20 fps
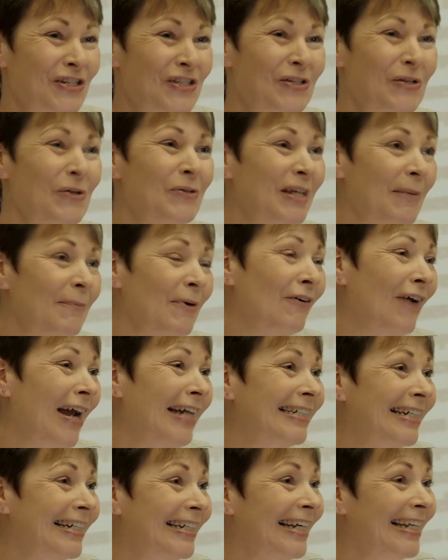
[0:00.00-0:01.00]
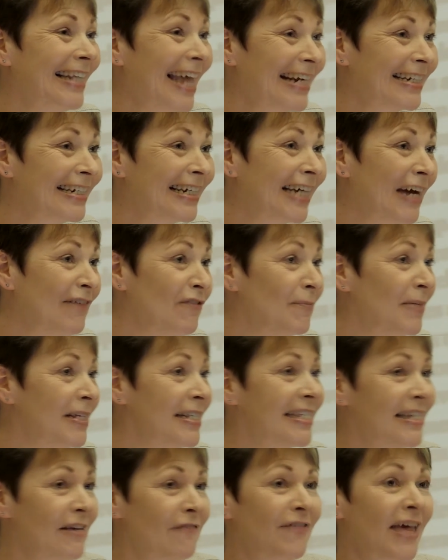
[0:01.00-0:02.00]
sue democratically elected
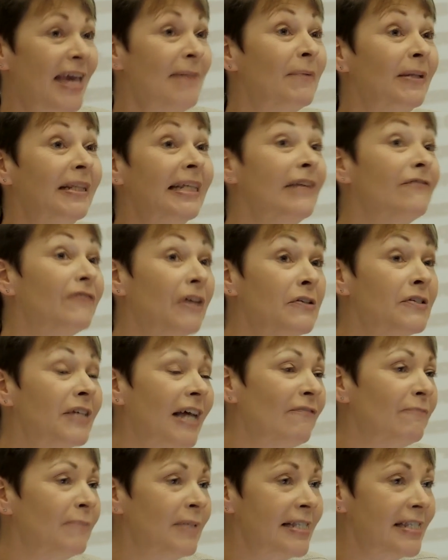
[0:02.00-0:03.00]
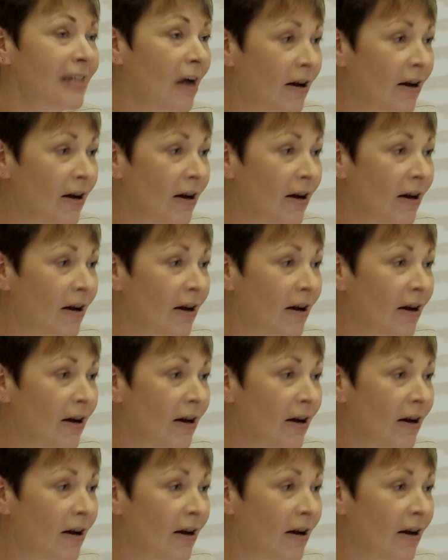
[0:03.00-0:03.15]
governments if they believe those governments